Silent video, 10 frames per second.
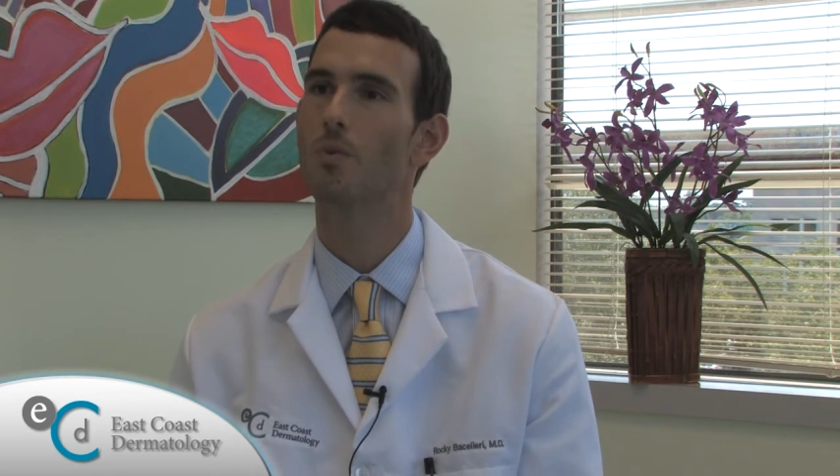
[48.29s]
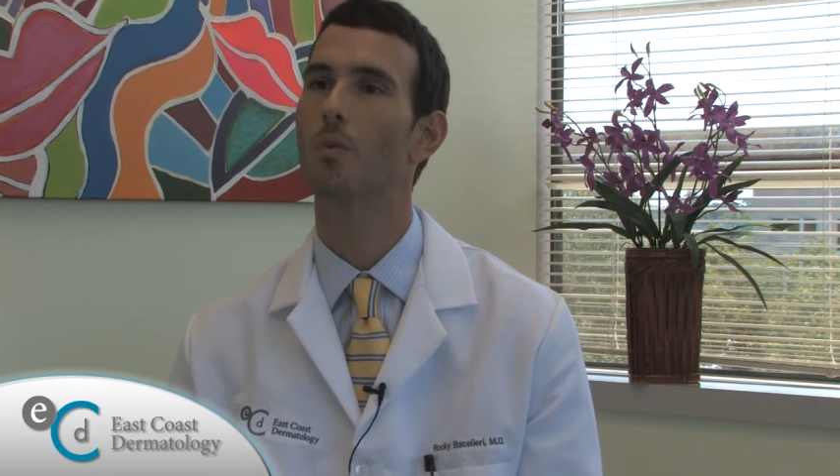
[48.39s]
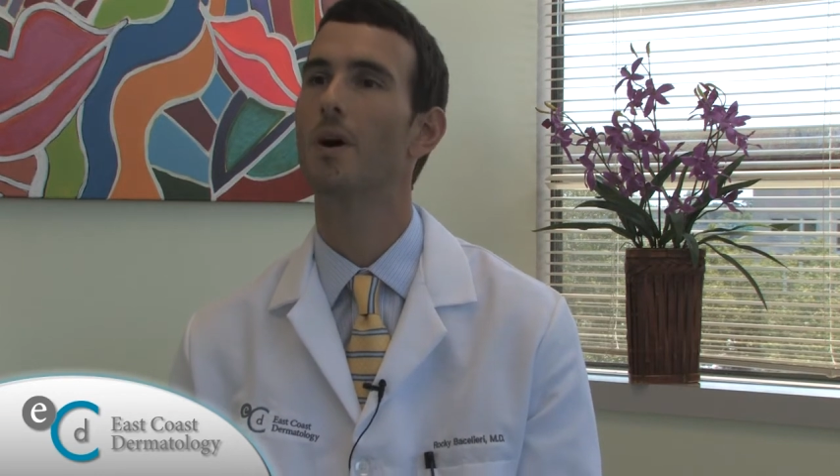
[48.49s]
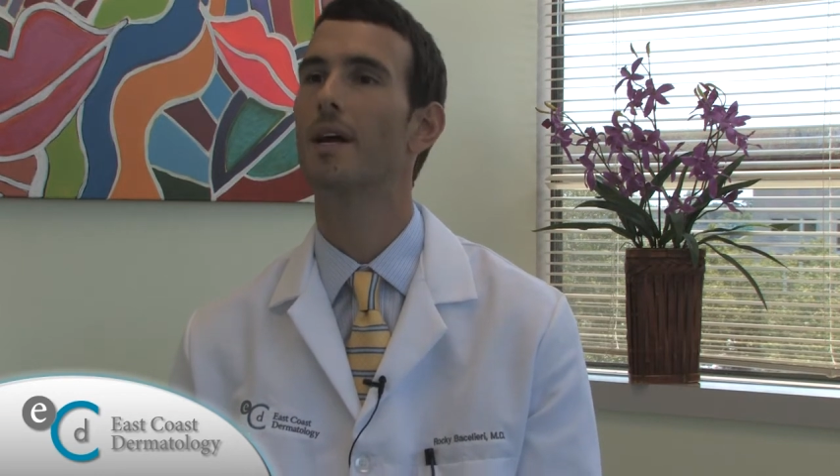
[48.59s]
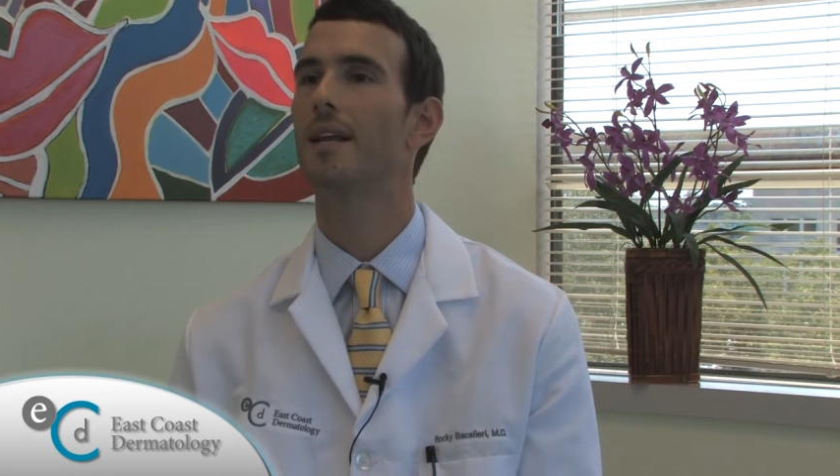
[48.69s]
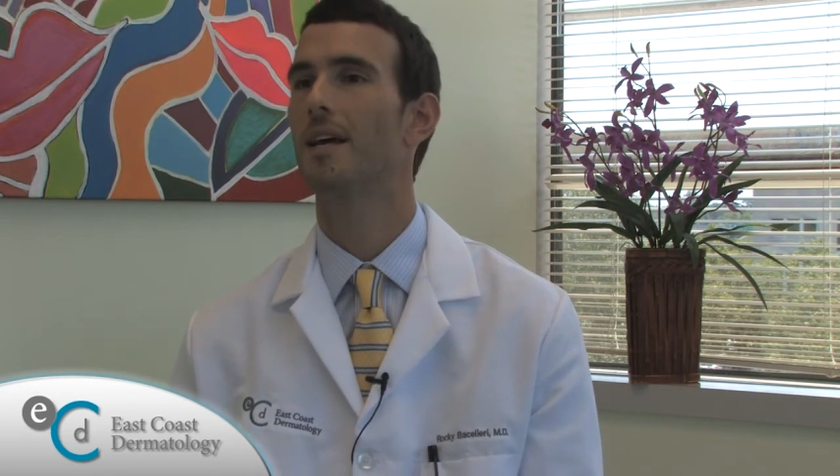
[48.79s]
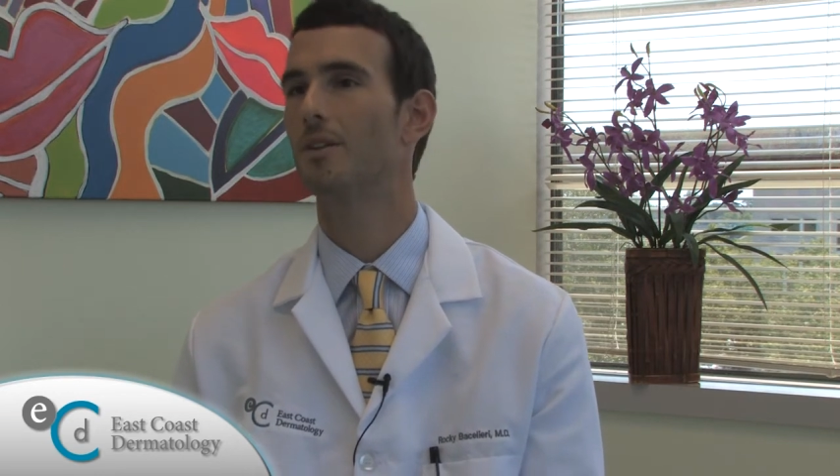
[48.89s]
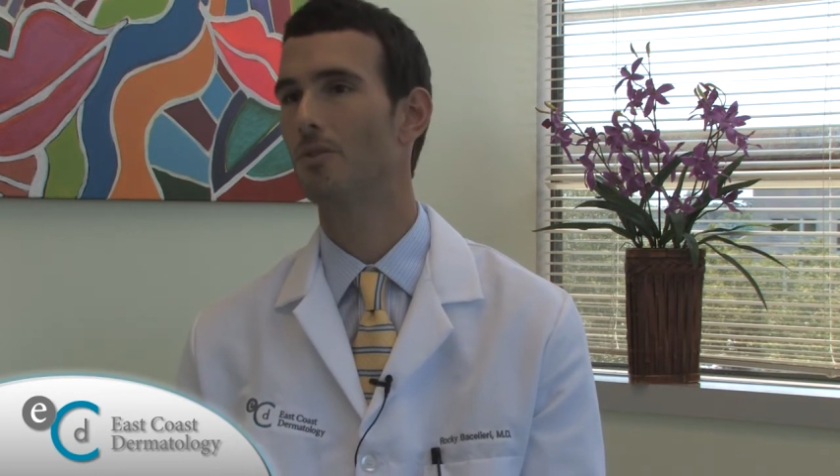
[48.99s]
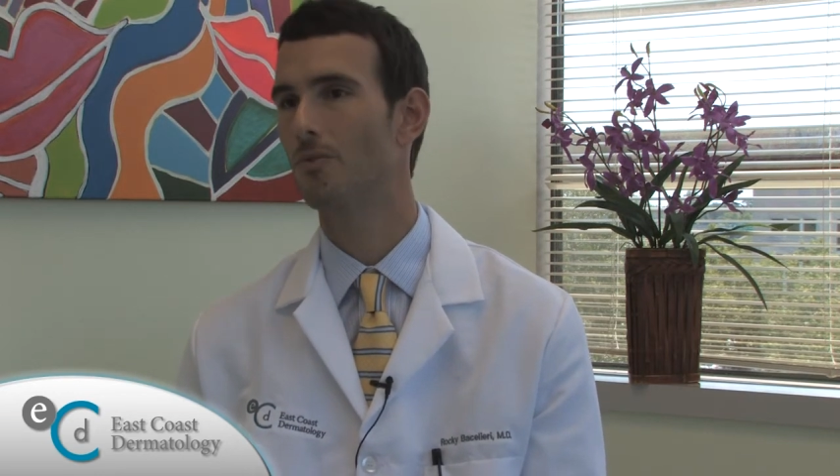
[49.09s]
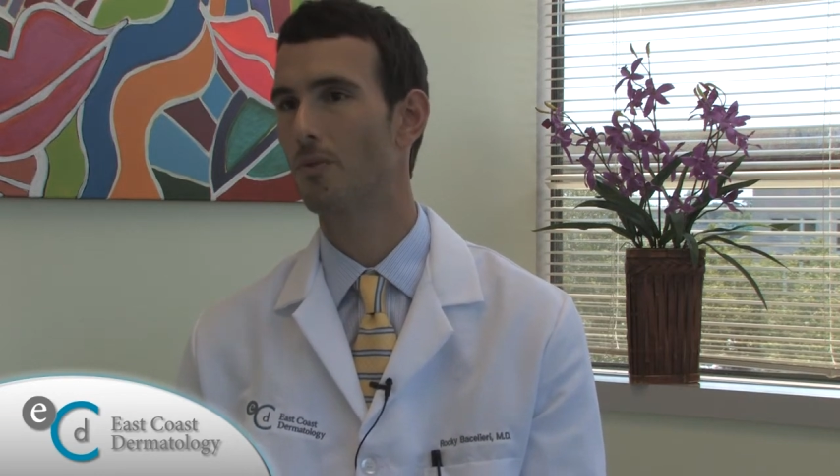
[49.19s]
what can I
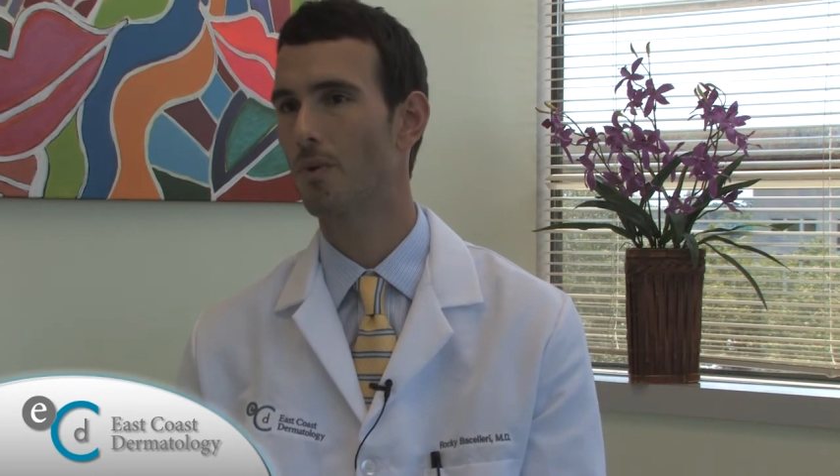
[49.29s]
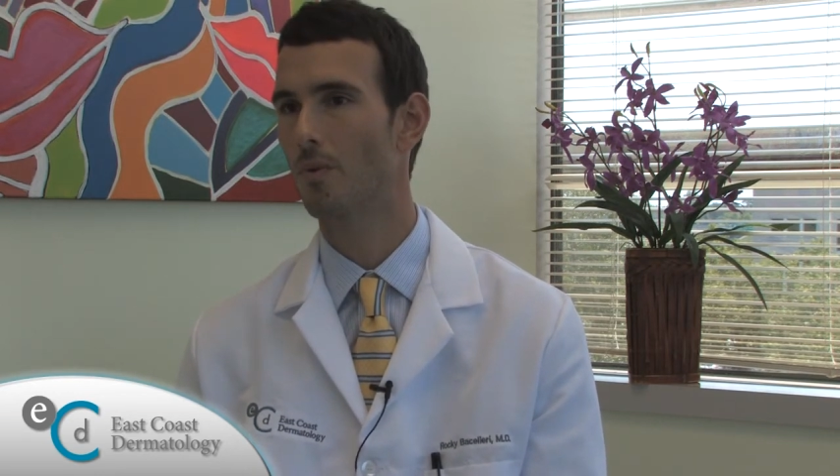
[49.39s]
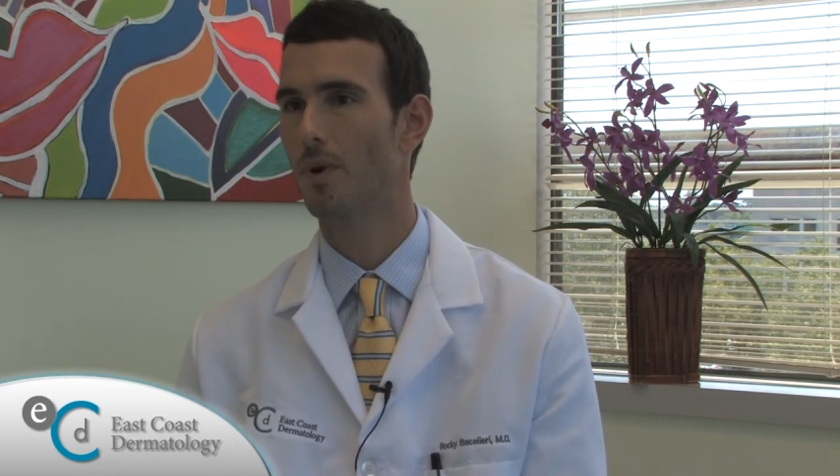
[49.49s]
do for it?